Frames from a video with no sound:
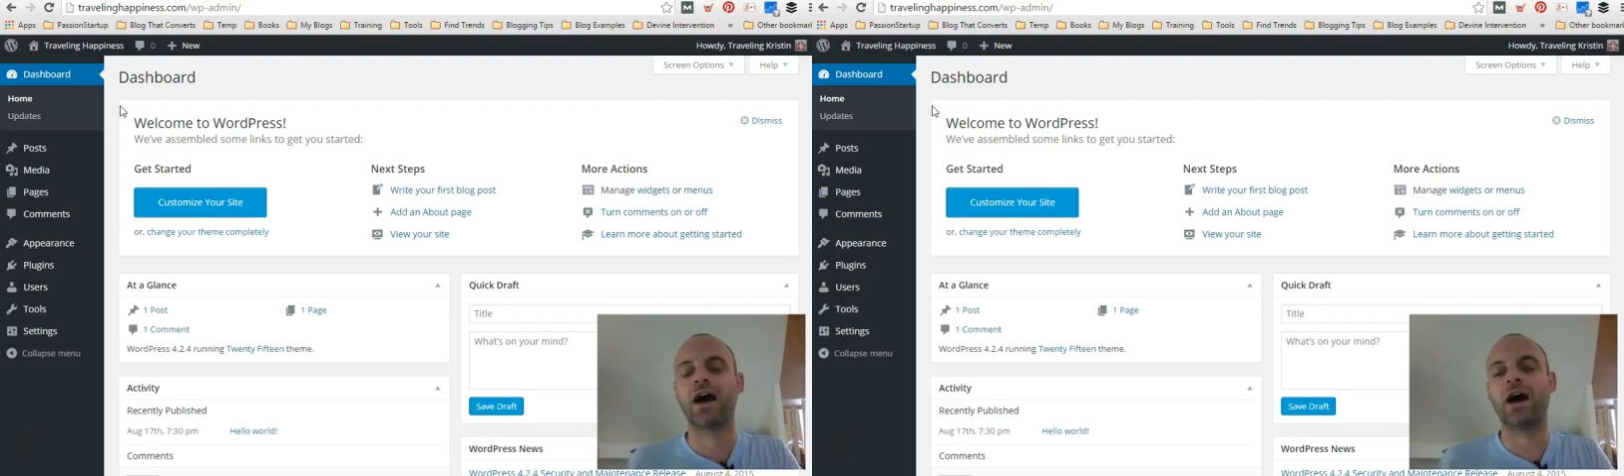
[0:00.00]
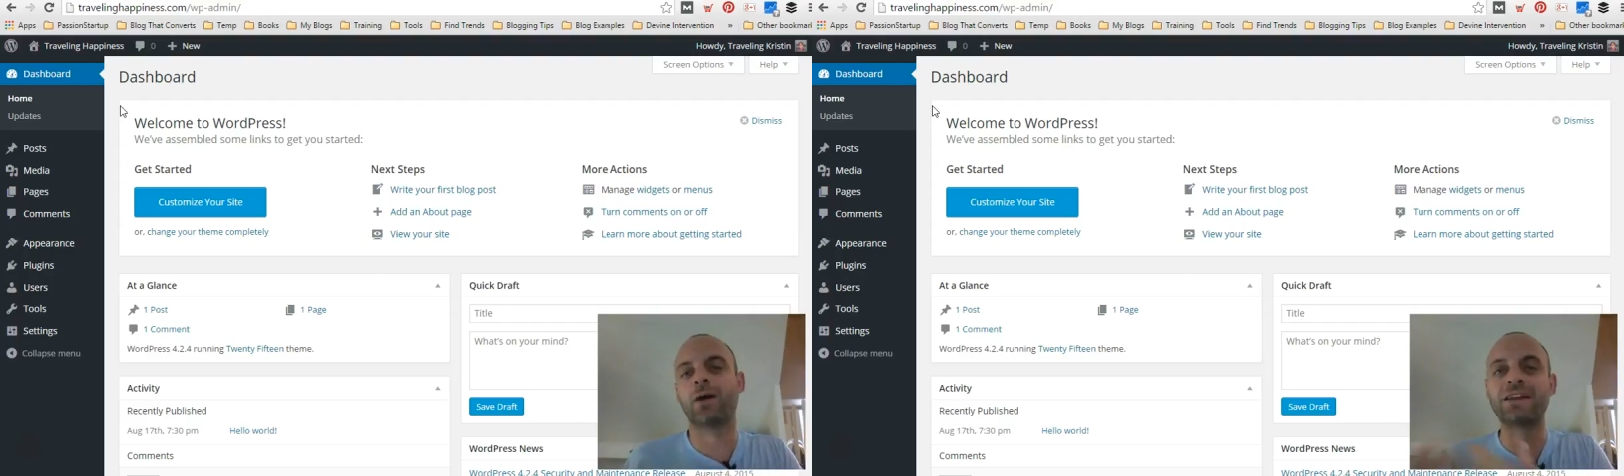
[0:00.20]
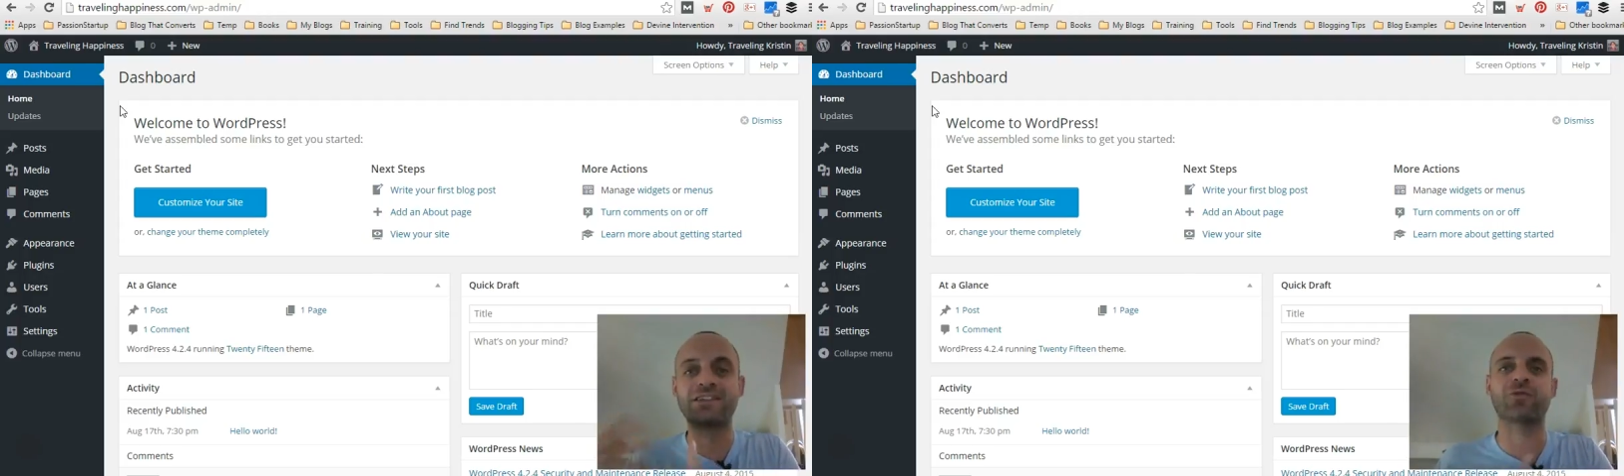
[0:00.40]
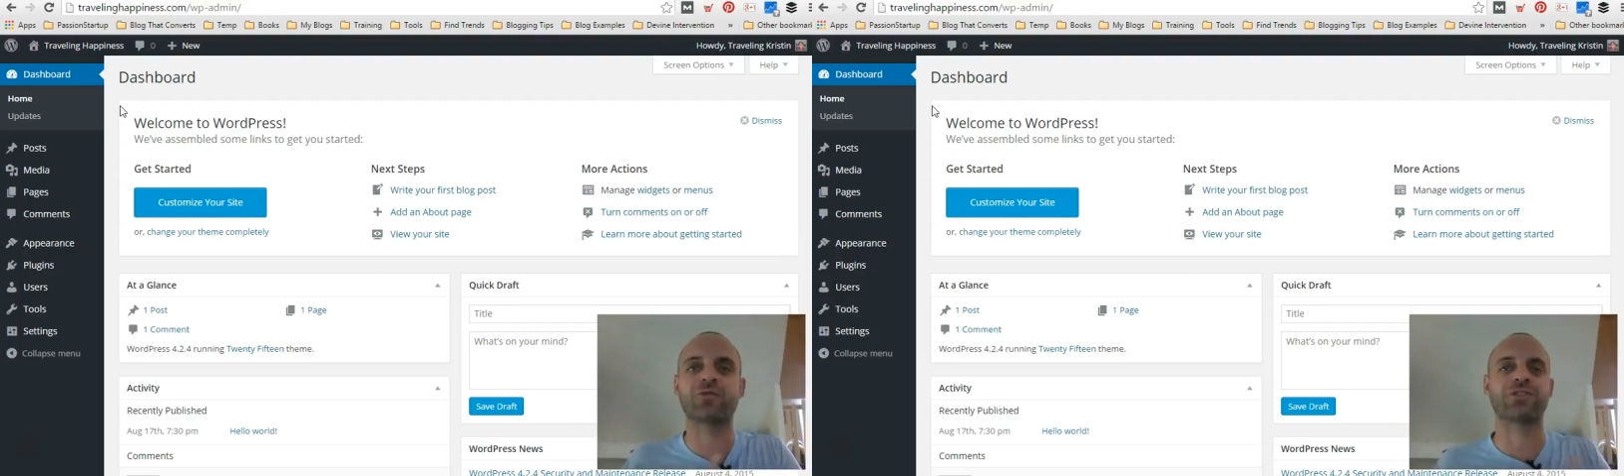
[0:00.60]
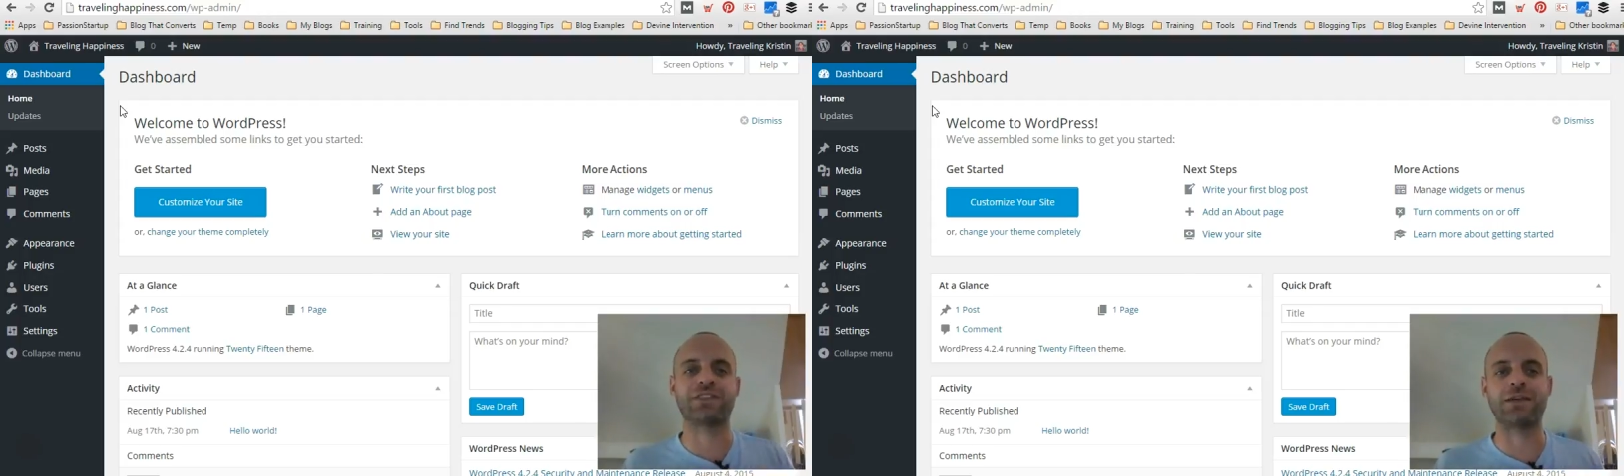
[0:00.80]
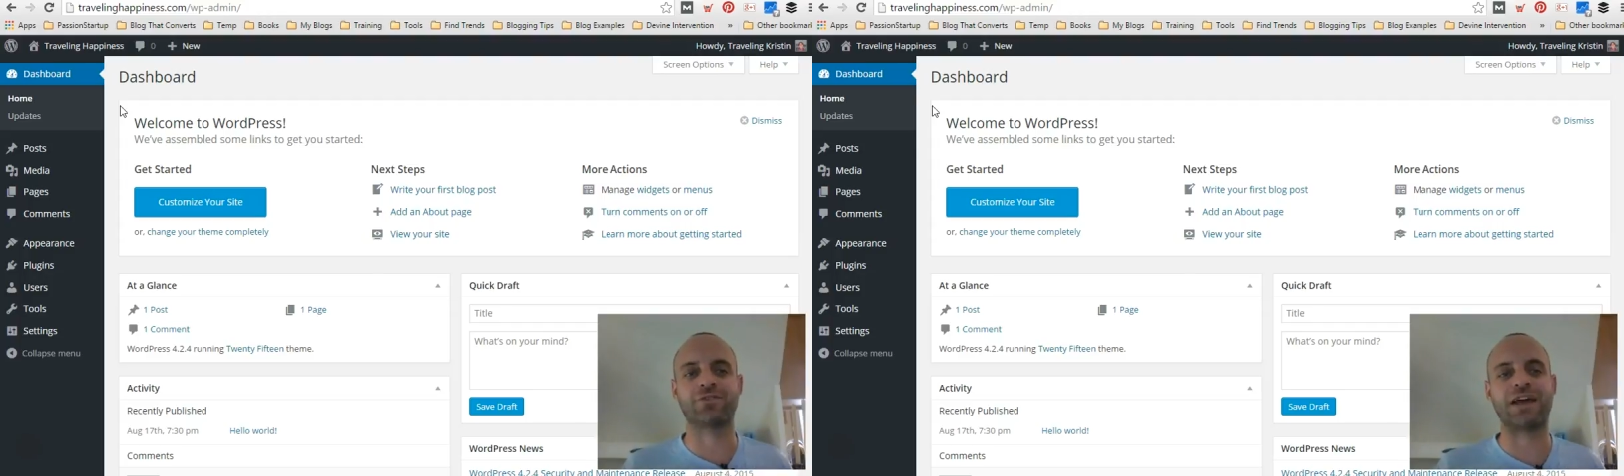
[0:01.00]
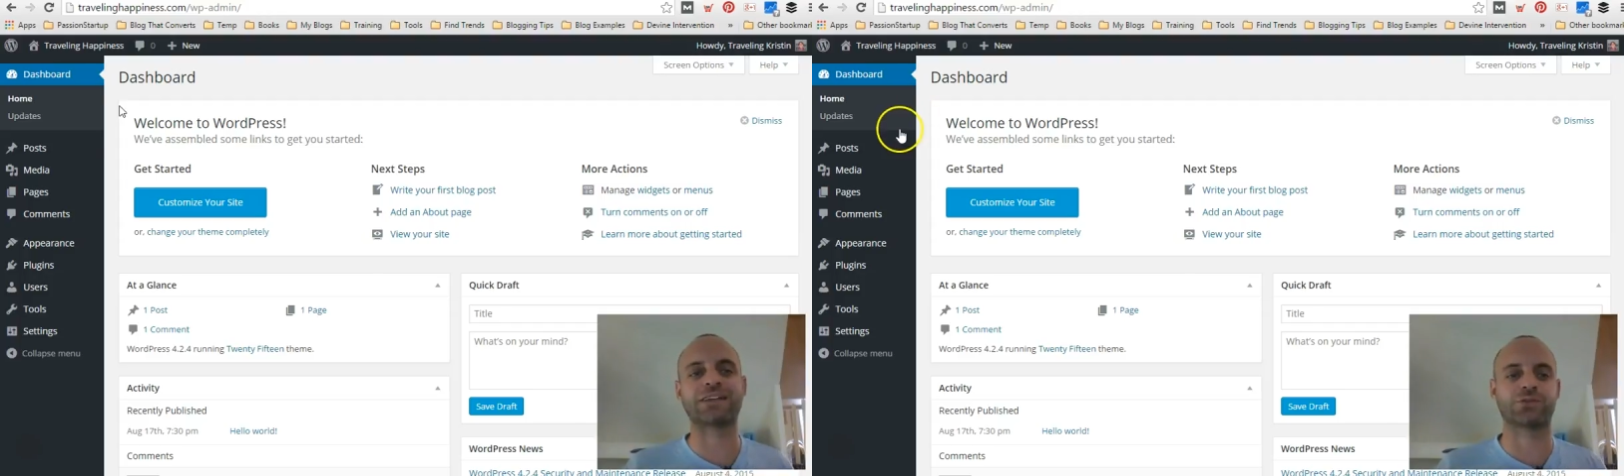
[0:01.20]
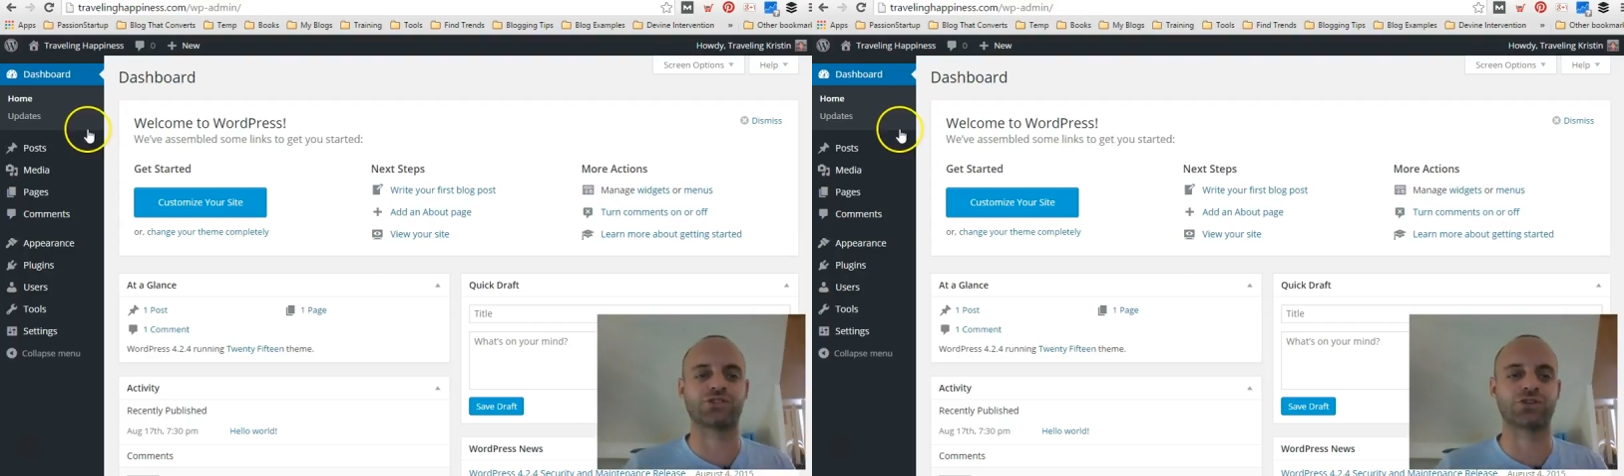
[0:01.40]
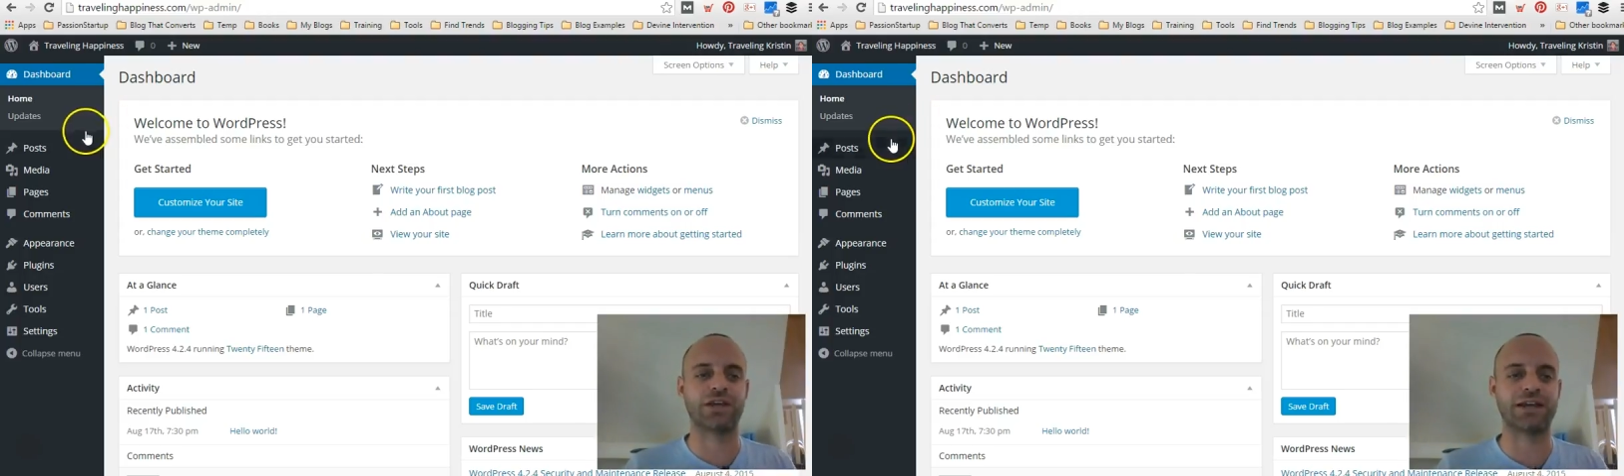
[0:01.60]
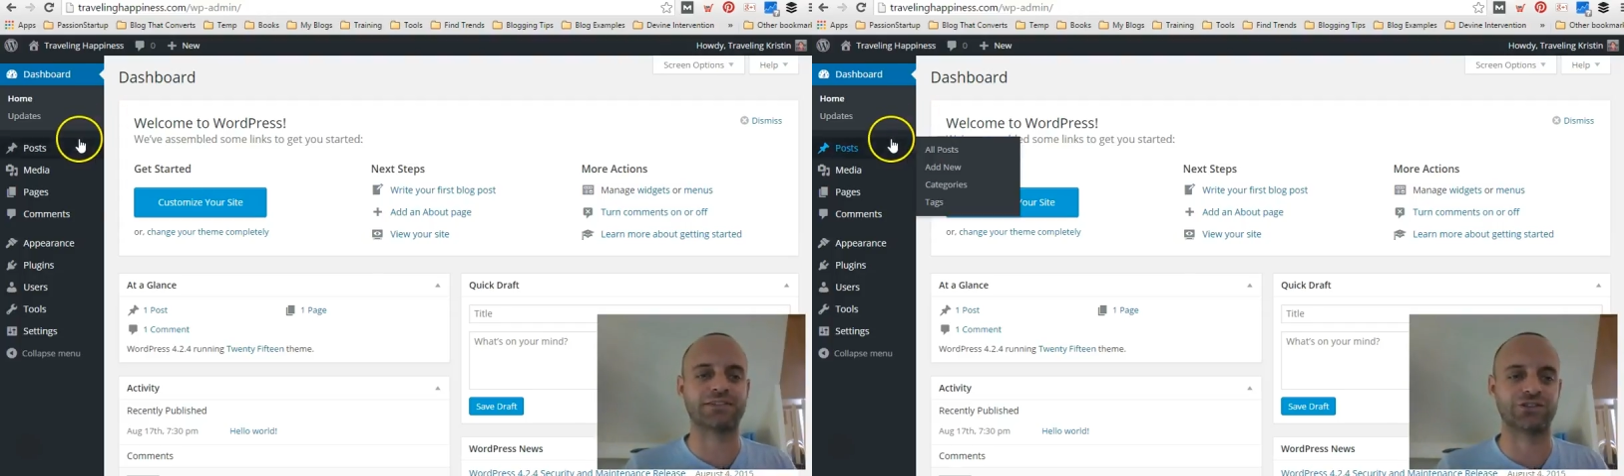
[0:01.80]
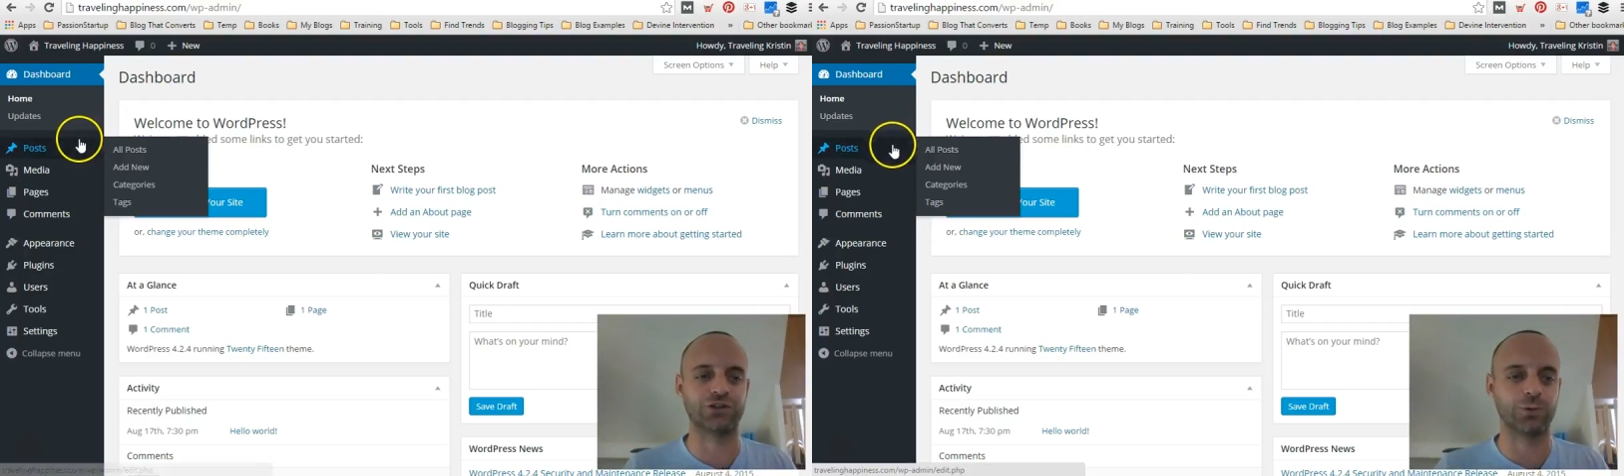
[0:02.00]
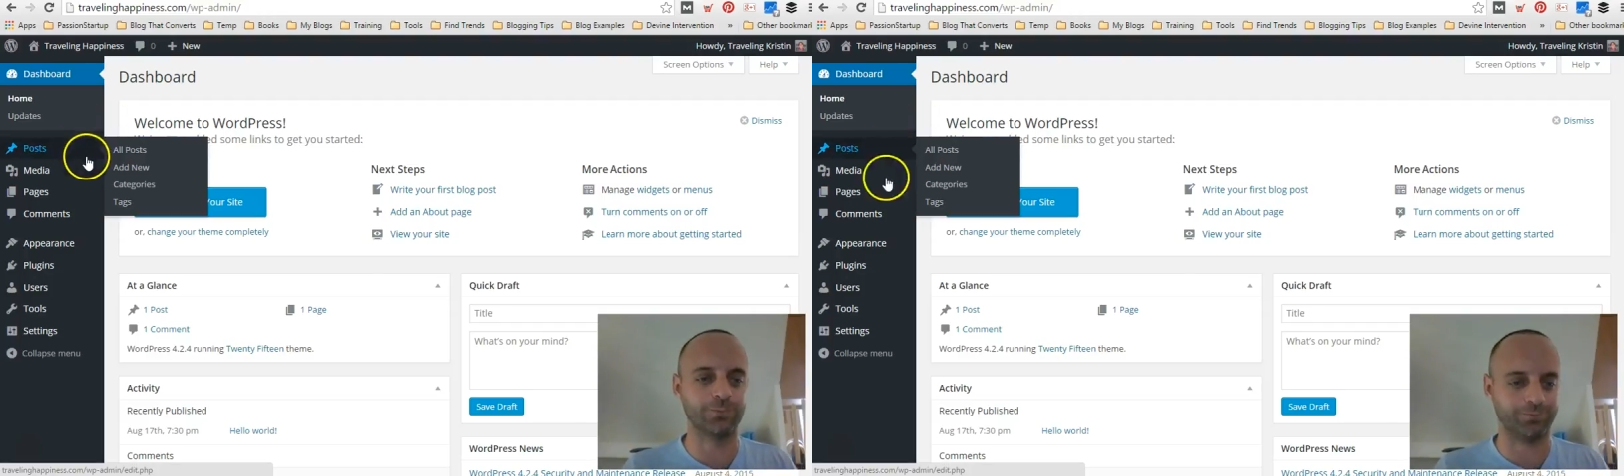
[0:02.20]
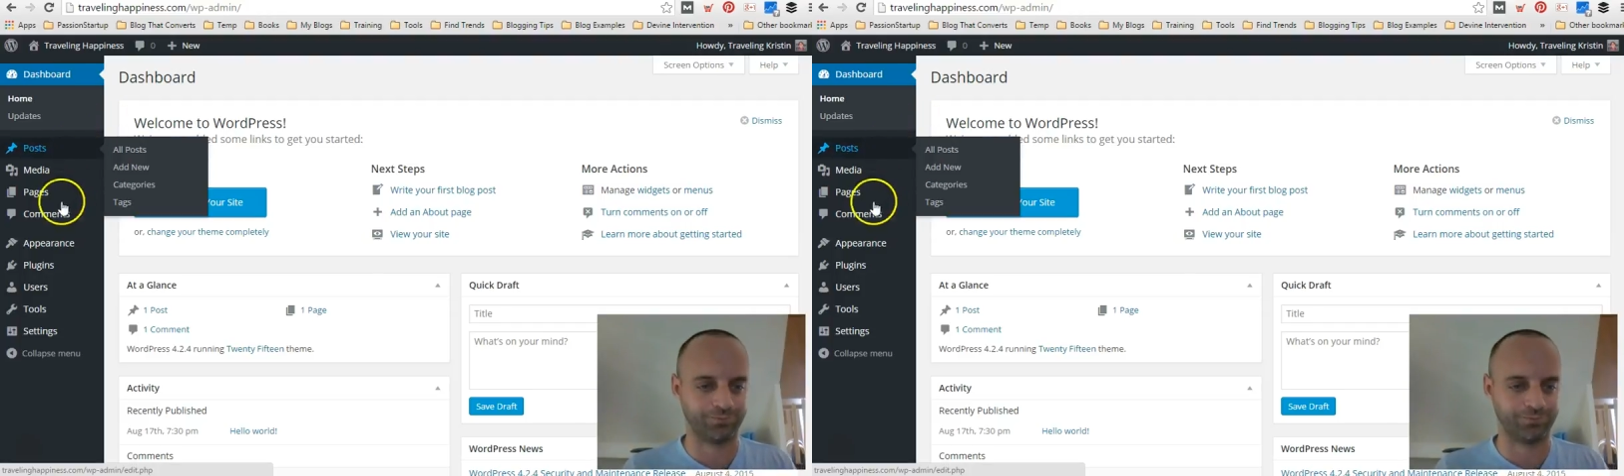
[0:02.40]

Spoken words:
a different theme if that's what you'd like to do.